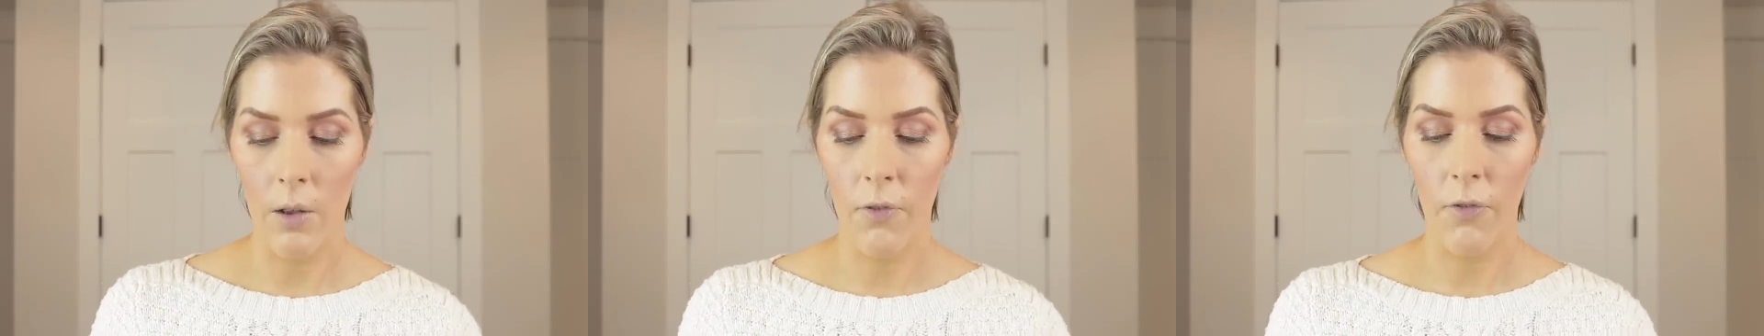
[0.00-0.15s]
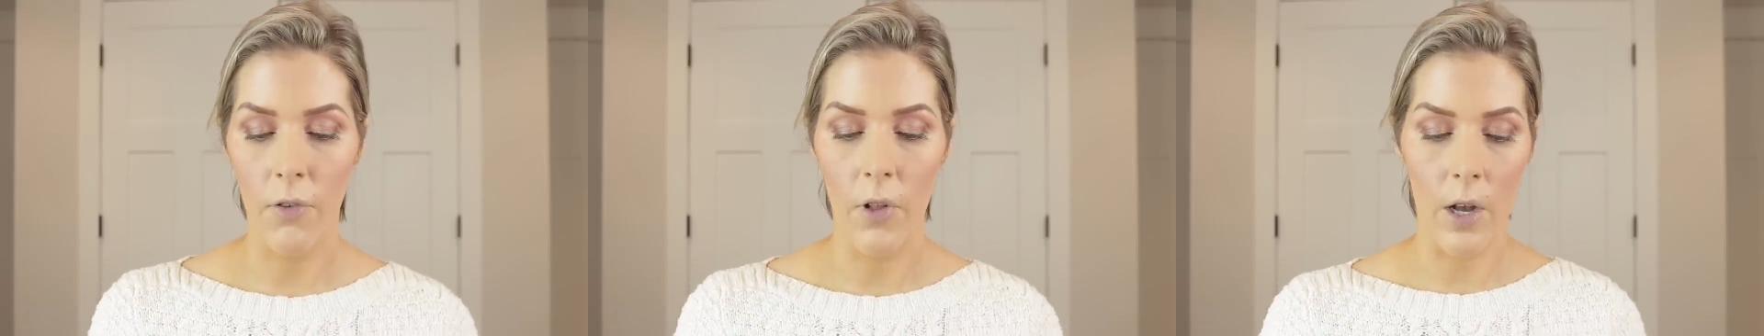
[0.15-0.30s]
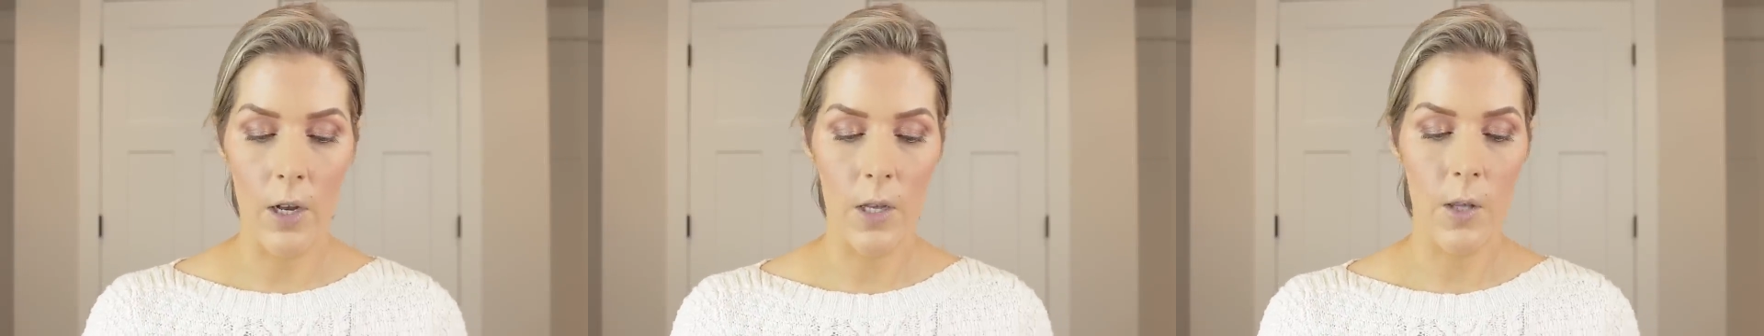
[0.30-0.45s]
the
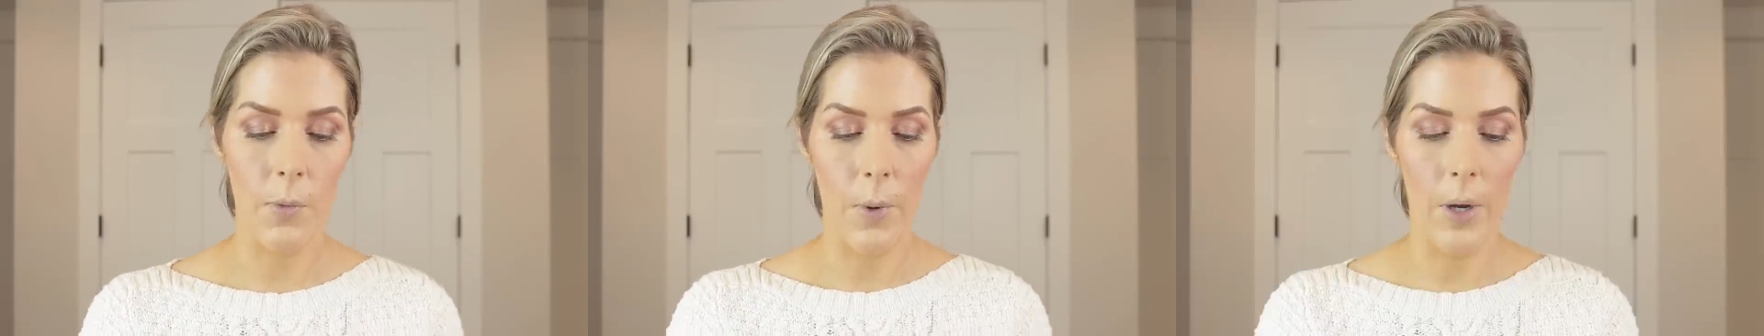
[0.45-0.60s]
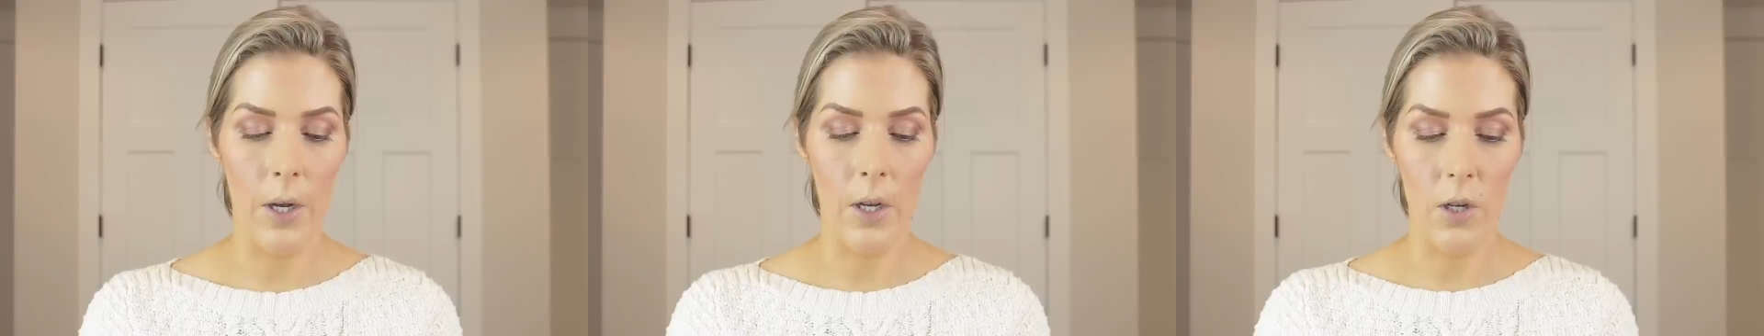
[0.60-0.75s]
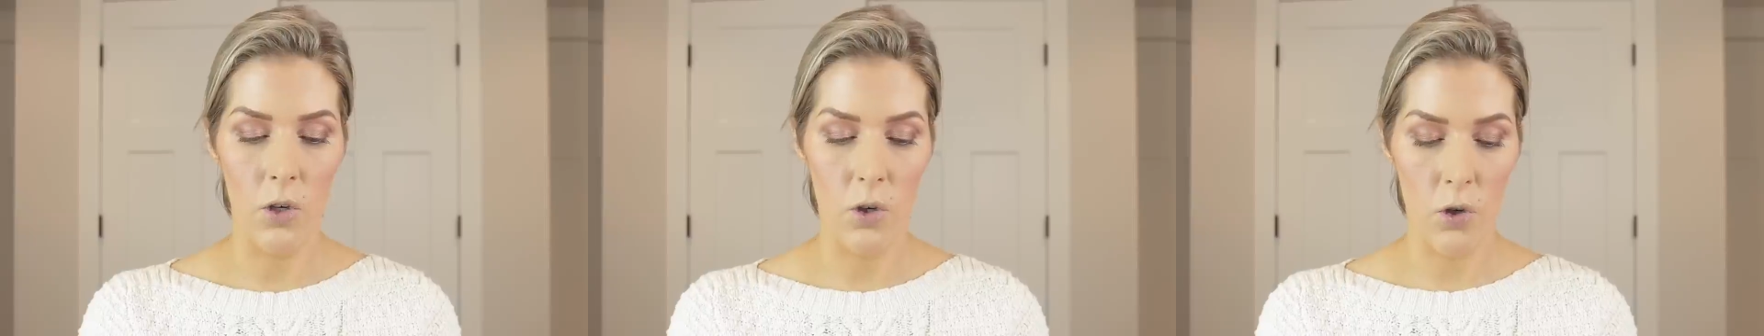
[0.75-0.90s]
flock
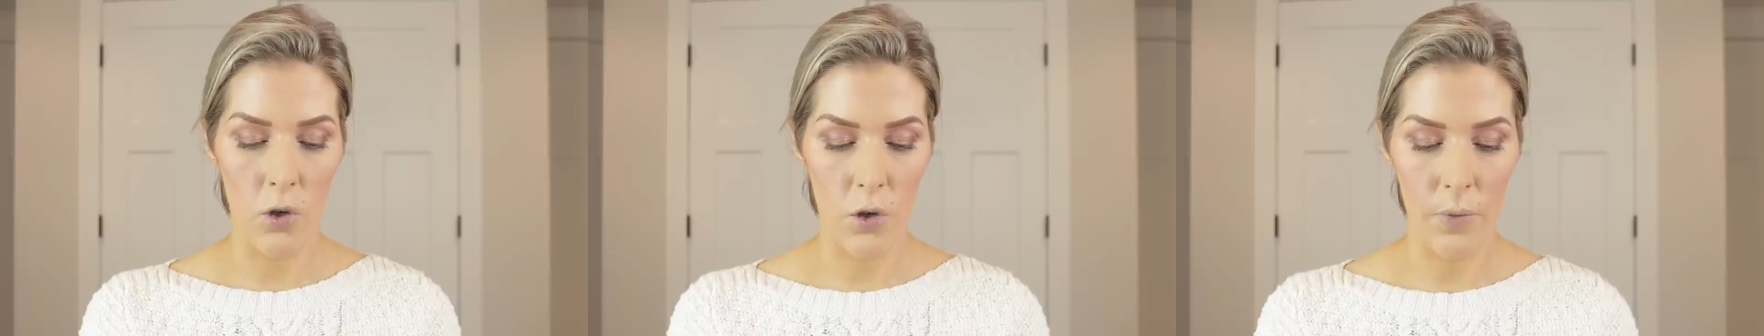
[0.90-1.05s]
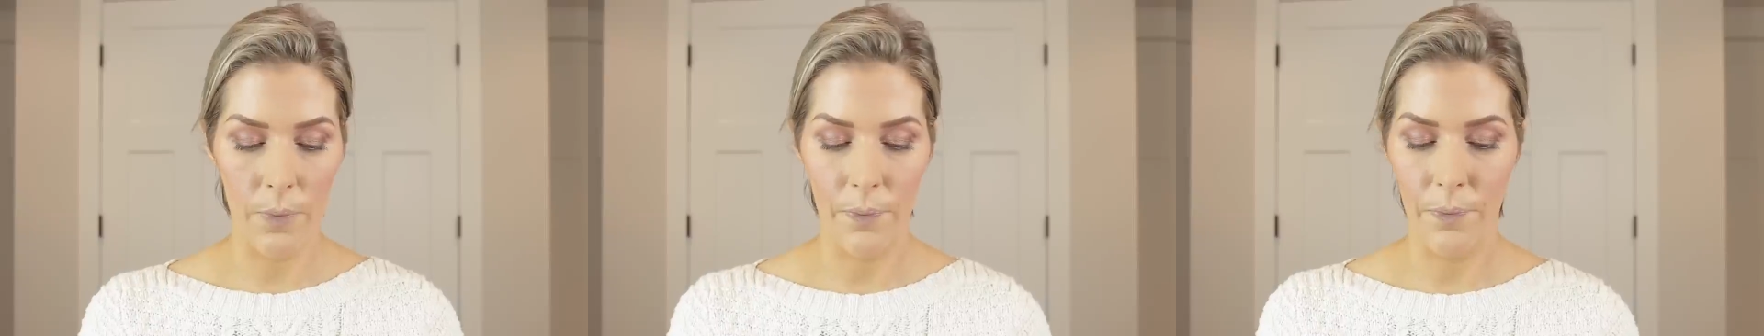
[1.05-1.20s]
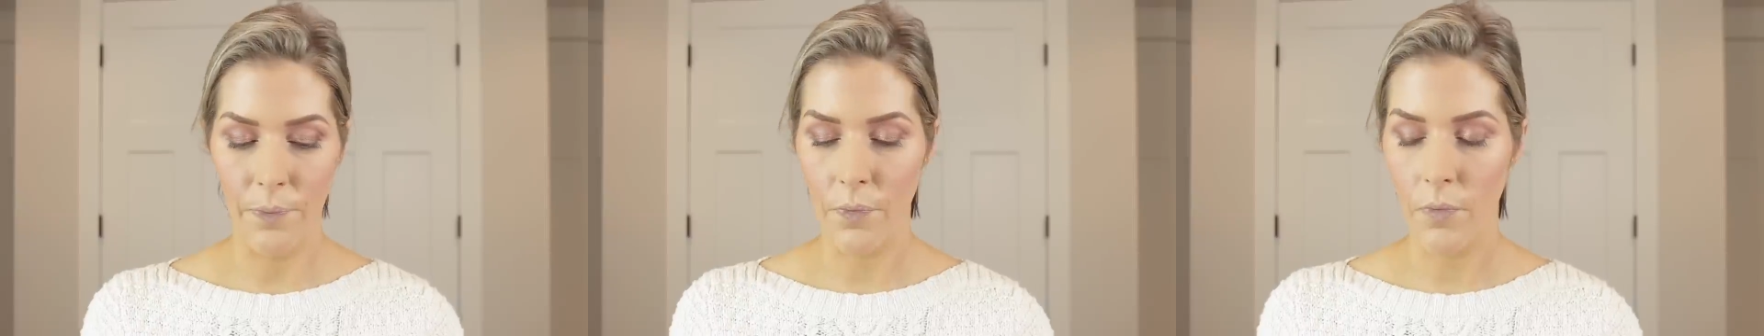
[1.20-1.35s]

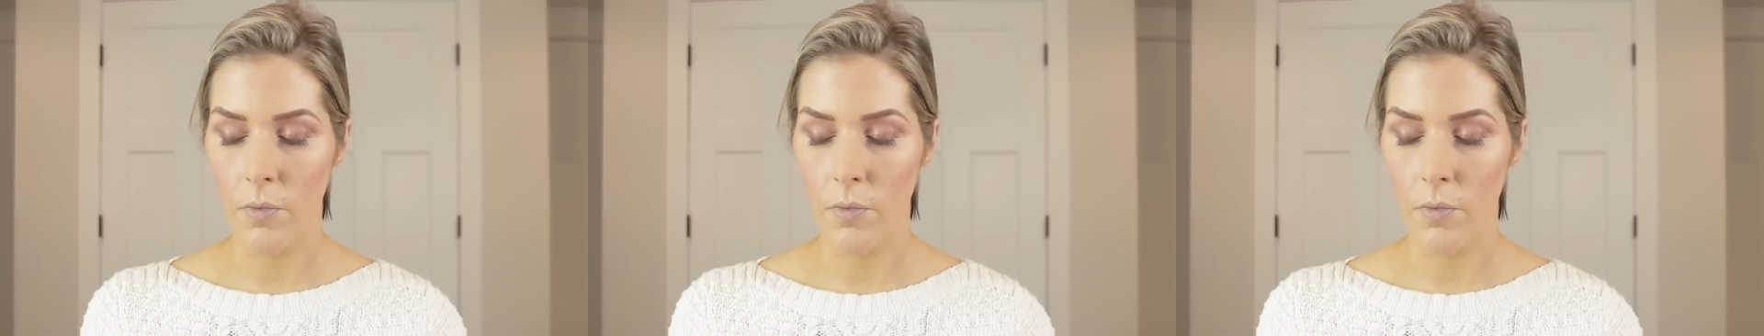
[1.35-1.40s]
sponge.